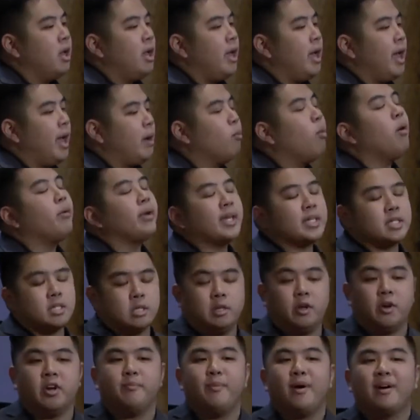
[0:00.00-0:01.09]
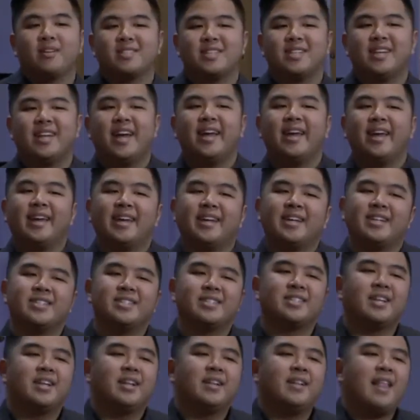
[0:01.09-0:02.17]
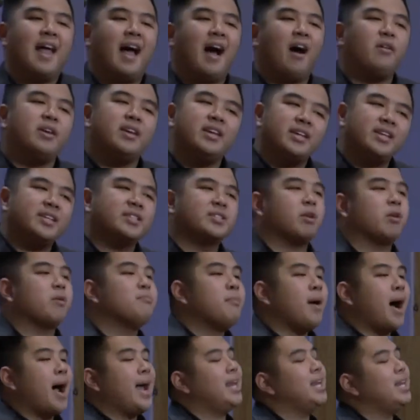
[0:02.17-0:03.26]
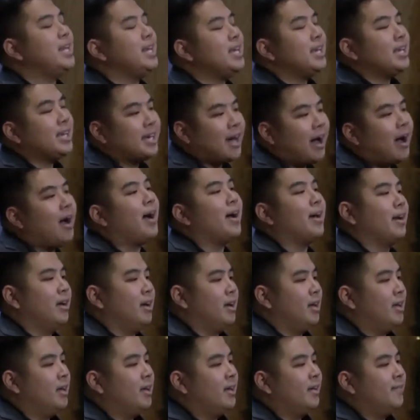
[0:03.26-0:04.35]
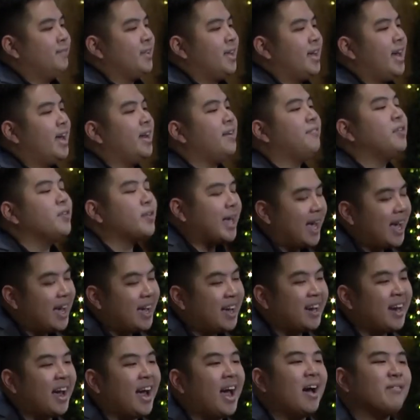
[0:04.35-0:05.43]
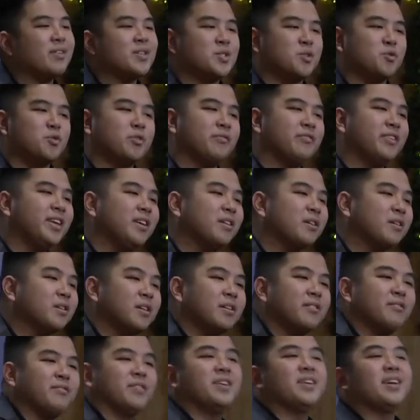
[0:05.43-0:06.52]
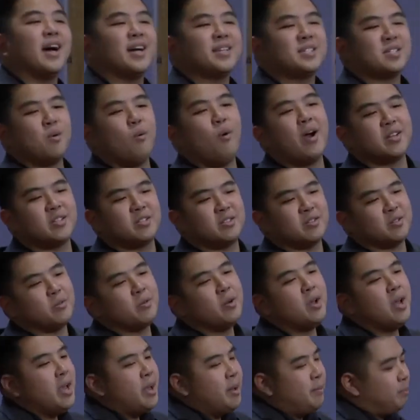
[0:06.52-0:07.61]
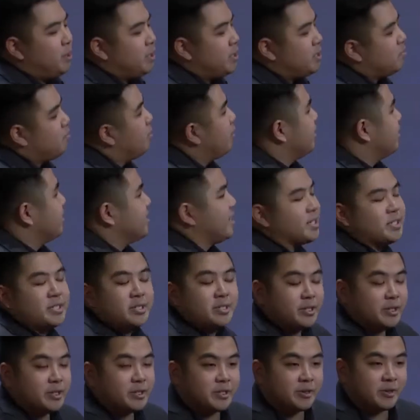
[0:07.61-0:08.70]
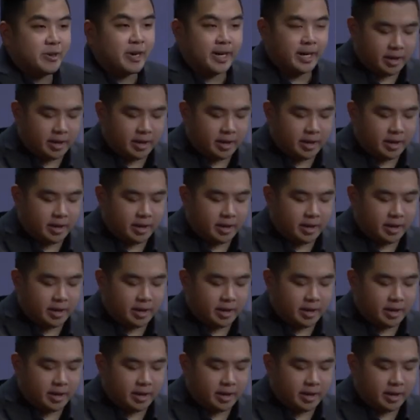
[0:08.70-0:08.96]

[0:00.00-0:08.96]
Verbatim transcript: And what we get to learn about today is how he is our mighty God. And if you can, I have a short video clip for you guys to watch, so please pull your attention to the screen.